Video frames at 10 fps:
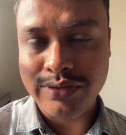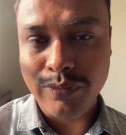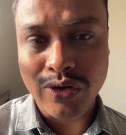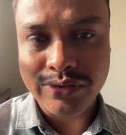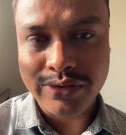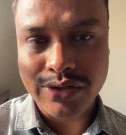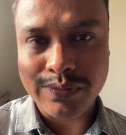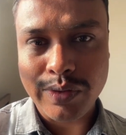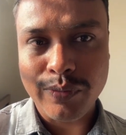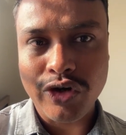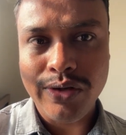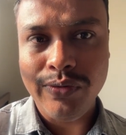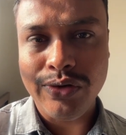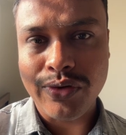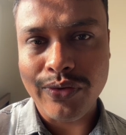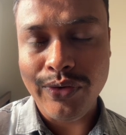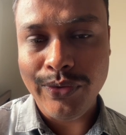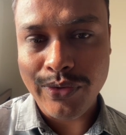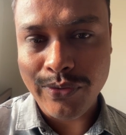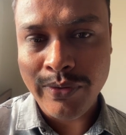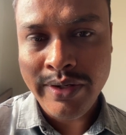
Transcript: because transform model will not going to